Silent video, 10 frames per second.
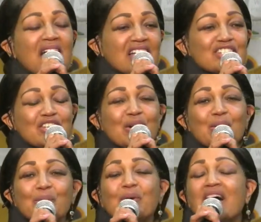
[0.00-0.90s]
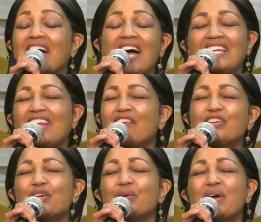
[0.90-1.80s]
So I love
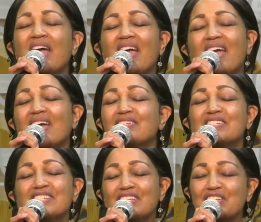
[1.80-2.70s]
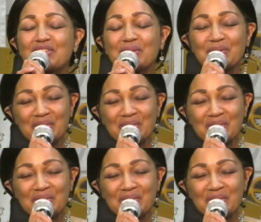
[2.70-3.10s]
you and see you soon.